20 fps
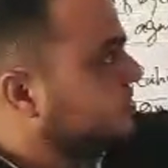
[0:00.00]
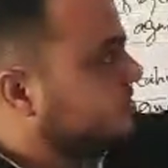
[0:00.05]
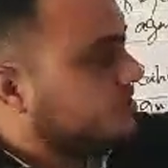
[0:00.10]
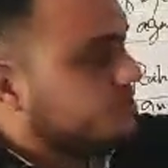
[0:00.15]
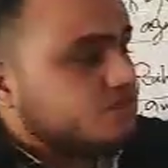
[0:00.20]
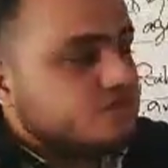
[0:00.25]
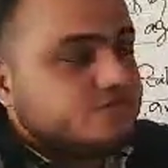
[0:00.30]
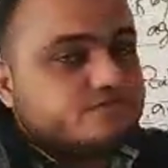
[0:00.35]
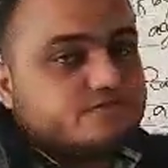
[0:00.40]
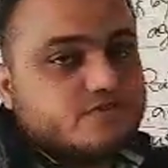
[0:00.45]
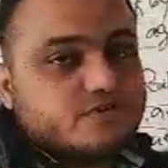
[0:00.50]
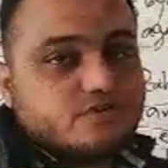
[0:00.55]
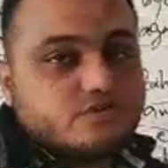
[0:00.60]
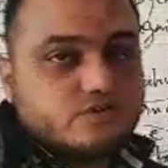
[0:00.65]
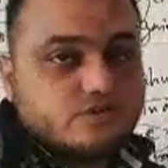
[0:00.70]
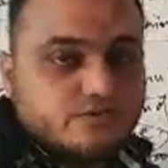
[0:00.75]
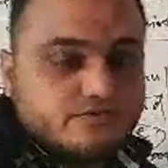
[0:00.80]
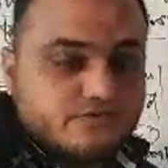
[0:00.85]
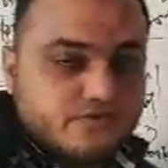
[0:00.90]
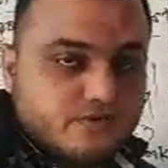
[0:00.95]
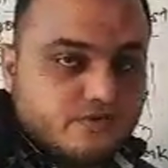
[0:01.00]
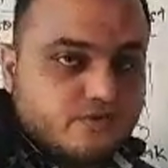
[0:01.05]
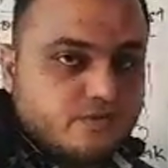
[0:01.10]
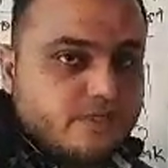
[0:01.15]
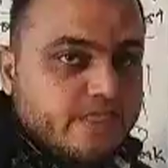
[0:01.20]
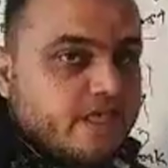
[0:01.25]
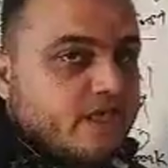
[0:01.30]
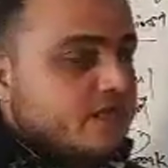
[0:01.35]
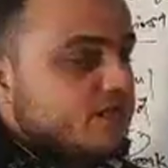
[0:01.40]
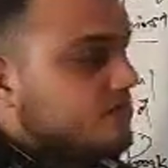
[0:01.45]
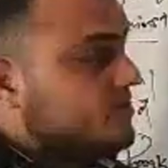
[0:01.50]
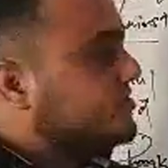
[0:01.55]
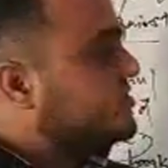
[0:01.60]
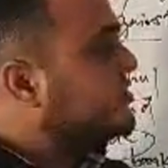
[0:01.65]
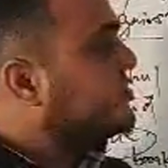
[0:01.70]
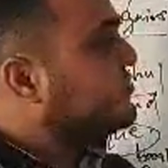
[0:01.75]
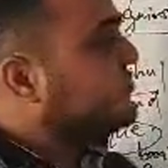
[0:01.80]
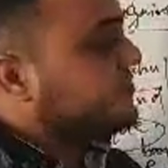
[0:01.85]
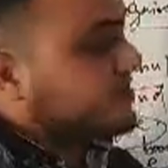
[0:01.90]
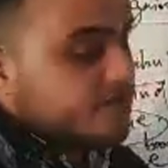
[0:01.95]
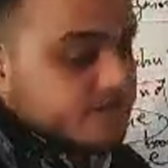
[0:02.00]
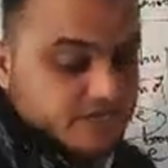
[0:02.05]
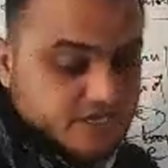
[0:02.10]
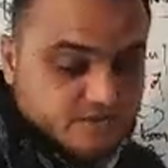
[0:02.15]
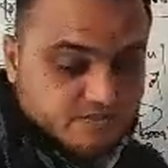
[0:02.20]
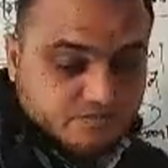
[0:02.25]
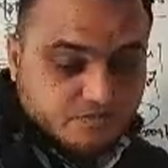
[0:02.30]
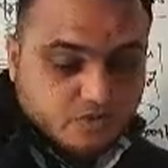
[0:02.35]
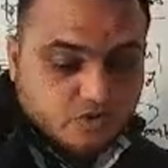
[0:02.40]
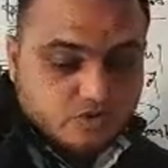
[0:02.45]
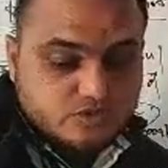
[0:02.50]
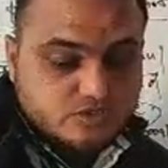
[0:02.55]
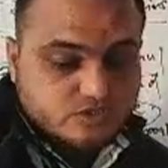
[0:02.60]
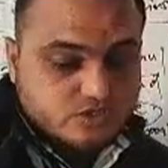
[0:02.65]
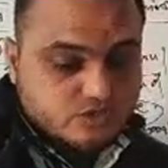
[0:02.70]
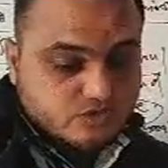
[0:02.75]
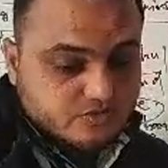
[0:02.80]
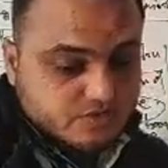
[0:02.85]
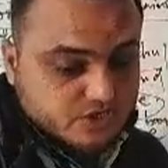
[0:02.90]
here in front of you. This is very important